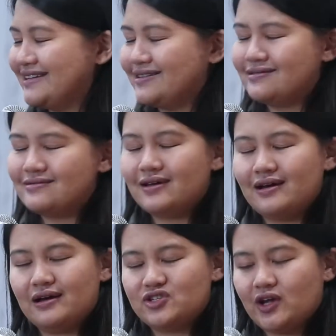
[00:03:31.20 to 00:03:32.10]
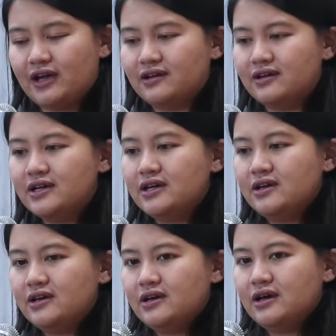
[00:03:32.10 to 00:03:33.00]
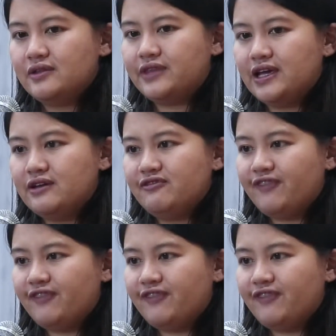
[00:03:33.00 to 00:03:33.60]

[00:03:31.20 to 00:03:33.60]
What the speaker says: in China, they